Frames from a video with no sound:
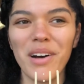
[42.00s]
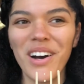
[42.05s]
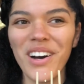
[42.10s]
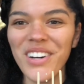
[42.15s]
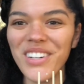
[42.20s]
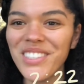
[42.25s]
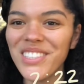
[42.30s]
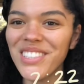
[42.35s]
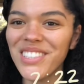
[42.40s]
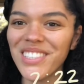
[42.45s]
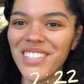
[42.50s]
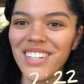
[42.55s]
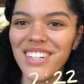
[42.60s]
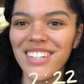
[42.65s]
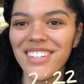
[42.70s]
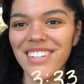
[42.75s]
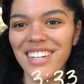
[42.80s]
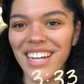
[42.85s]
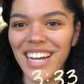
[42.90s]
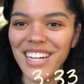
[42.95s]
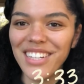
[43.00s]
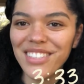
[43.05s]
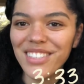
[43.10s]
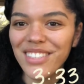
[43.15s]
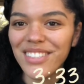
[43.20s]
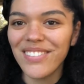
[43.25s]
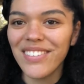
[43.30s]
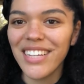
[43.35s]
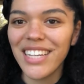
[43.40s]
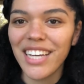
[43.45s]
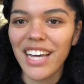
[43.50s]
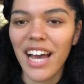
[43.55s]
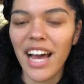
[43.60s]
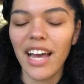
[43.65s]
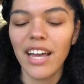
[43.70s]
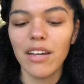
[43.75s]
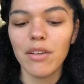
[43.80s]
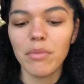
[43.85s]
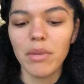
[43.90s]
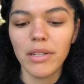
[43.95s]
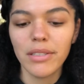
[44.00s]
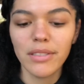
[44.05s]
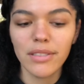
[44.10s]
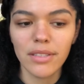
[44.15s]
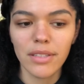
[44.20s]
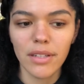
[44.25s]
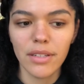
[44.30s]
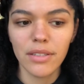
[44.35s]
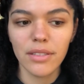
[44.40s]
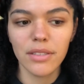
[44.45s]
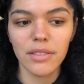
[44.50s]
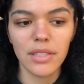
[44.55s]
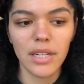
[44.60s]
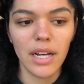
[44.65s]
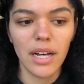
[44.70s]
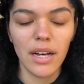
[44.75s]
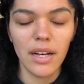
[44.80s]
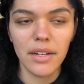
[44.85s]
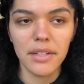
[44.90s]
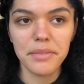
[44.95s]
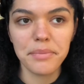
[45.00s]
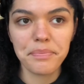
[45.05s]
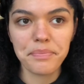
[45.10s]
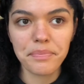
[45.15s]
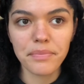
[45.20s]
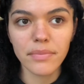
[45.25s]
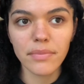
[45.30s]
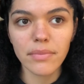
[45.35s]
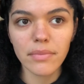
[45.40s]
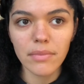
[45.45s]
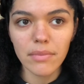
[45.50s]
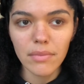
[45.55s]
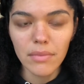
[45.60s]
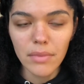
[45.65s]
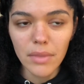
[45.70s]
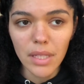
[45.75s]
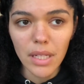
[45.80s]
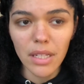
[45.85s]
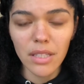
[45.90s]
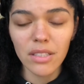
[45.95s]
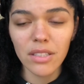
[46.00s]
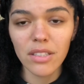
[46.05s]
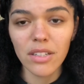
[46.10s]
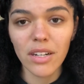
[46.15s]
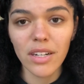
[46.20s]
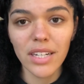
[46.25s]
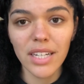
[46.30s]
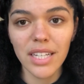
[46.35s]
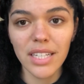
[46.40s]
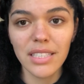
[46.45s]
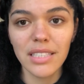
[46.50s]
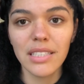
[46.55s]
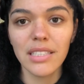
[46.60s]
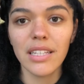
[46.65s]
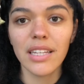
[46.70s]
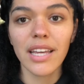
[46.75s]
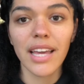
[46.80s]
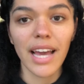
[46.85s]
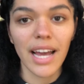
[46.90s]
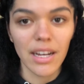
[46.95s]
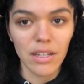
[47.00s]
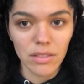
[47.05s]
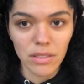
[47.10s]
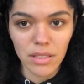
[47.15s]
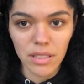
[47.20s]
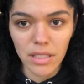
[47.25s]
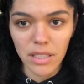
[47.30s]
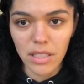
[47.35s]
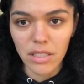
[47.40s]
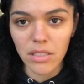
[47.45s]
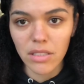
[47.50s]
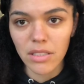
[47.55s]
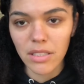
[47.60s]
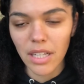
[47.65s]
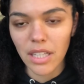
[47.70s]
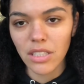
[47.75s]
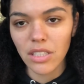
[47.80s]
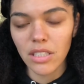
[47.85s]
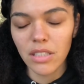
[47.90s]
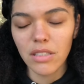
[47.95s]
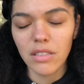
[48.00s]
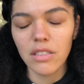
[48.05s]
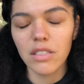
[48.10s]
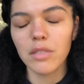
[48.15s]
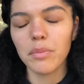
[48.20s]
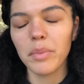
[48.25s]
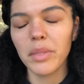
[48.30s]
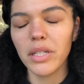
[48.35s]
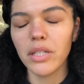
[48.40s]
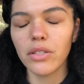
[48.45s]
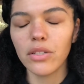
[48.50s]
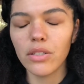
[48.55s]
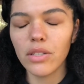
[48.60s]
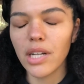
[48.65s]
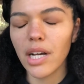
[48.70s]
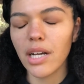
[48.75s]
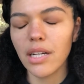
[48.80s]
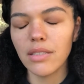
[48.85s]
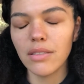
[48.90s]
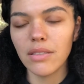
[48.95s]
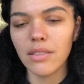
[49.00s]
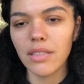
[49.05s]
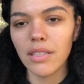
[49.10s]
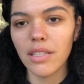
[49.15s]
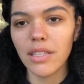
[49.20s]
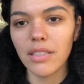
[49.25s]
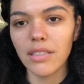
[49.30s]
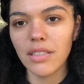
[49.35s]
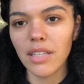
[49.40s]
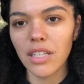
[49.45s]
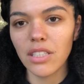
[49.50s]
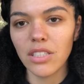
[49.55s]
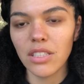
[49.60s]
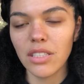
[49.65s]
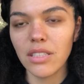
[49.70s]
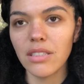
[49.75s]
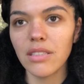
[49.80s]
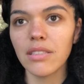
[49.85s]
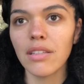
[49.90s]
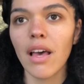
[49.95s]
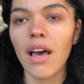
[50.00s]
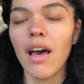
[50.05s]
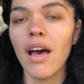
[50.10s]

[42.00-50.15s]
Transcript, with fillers: also, announcement, I am also. Um, starting counseling sessions, spiritual counseling sessions